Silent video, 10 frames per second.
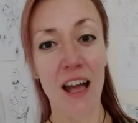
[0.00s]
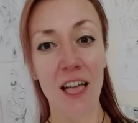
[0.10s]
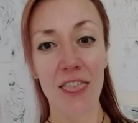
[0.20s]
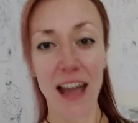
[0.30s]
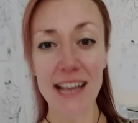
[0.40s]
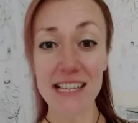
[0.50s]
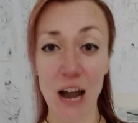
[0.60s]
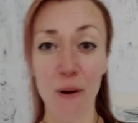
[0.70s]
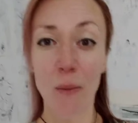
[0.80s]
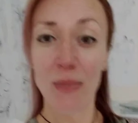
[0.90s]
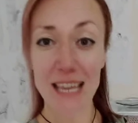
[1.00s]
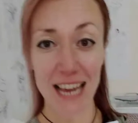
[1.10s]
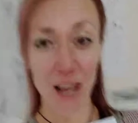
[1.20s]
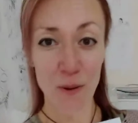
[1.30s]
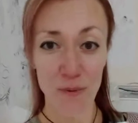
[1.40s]
They go up the
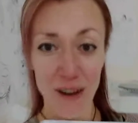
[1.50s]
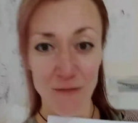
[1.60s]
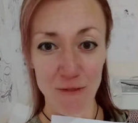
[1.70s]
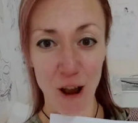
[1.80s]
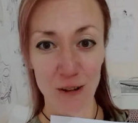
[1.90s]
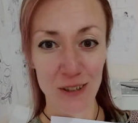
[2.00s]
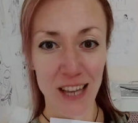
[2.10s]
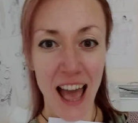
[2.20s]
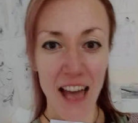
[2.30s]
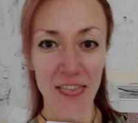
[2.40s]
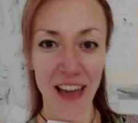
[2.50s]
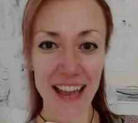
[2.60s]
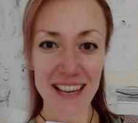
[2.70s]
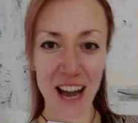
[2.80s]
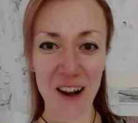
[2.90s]
yellow brick road.
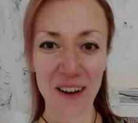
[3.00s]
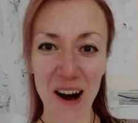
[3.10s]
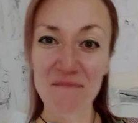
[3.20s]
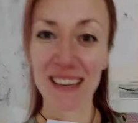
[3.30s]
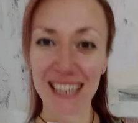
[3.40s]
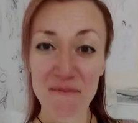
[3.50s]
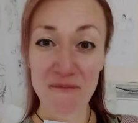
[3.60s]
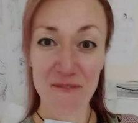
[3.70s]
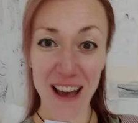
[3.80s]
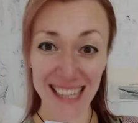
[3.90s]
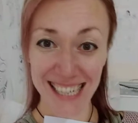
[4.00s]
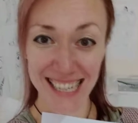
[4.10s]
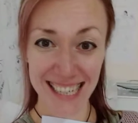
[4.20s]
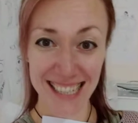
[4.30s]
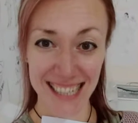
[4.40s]
They go up the
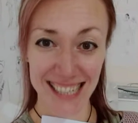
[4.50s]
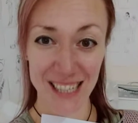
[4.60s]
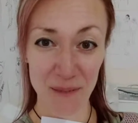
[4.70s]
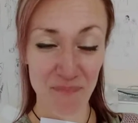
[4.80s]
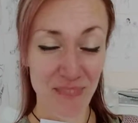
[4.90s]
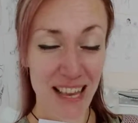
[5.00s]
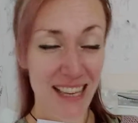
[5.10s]
lymphatic system.